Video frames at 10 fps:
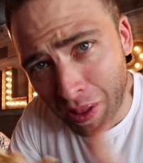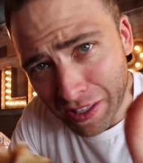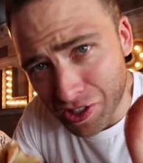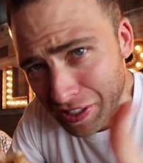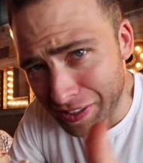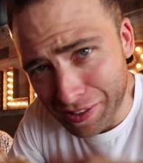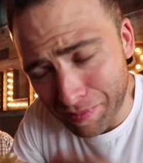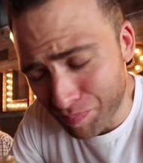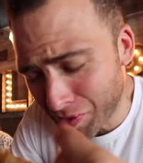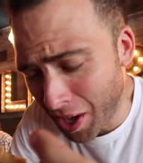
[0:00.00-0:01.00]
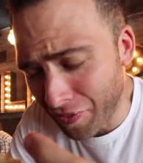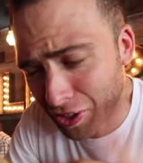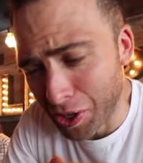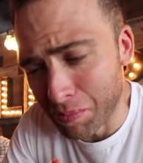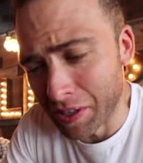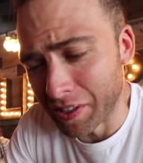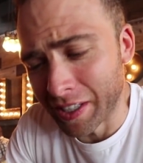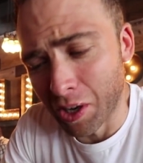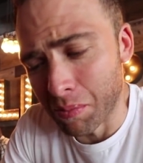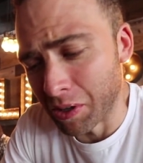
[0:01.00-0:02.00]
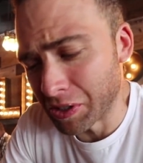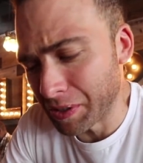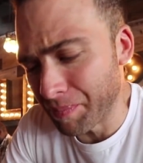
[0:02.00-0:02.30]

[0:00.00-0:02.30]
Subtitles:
like cheese, you have to come here to Killer Melts.